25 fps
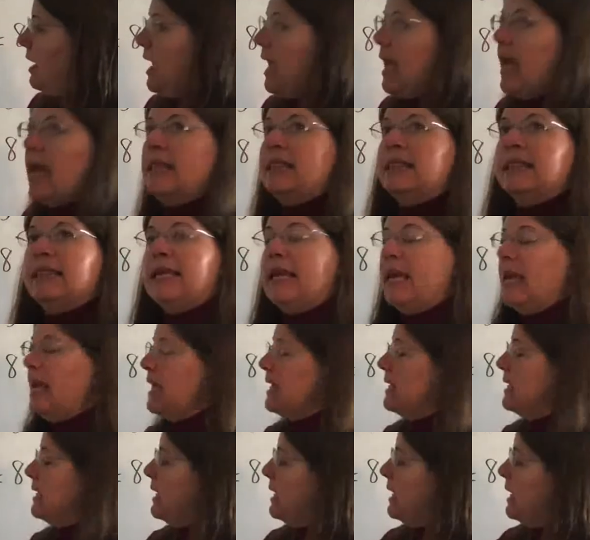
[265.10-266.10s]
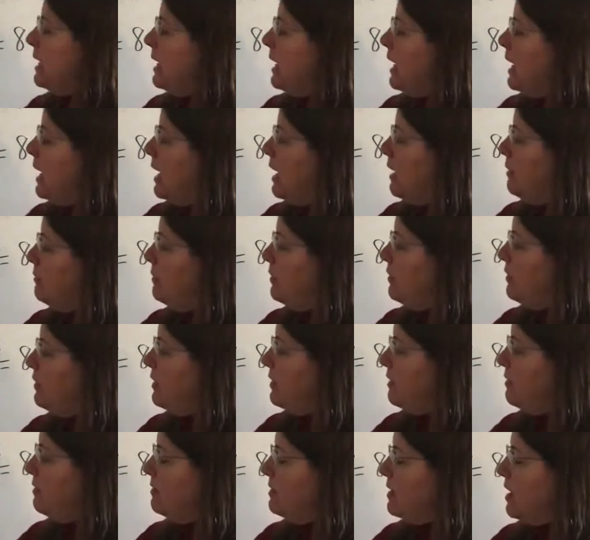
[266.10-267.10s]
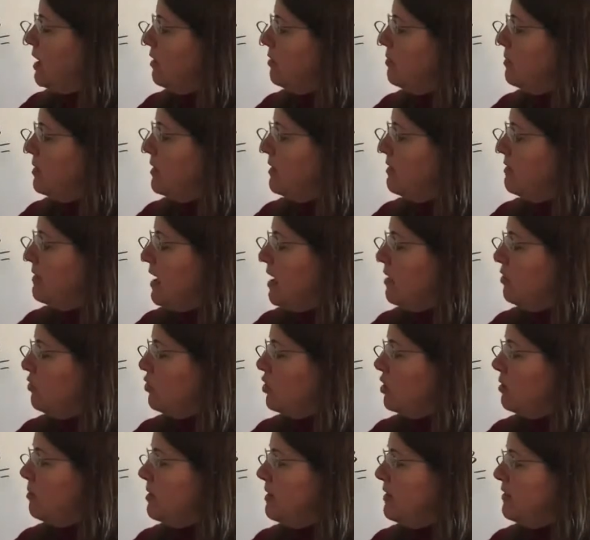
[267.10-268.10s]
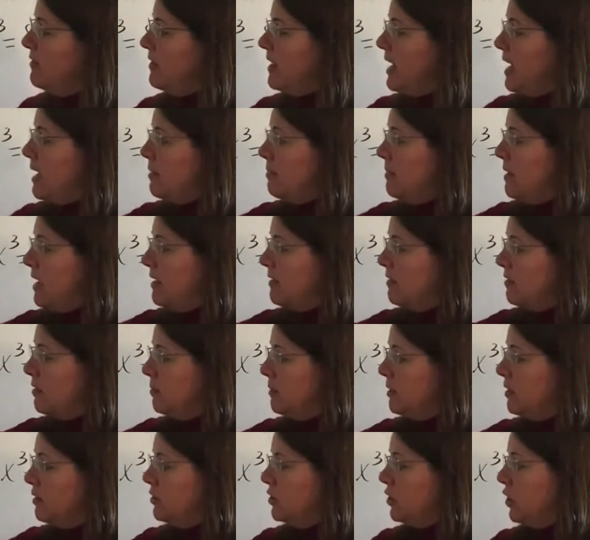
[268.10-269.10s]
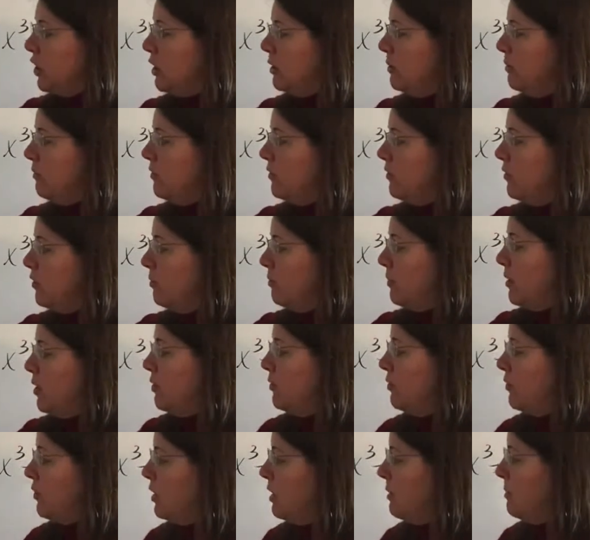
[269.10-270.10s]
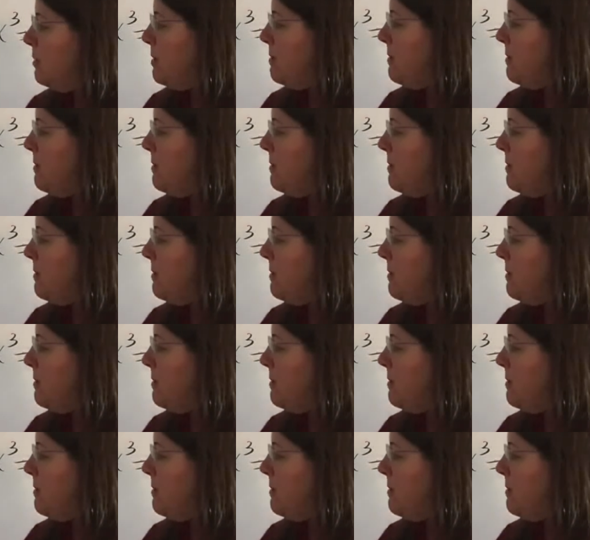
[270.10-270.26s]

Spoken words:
And then this tells me the signs are going to be the same as the middle term, so they're both going to be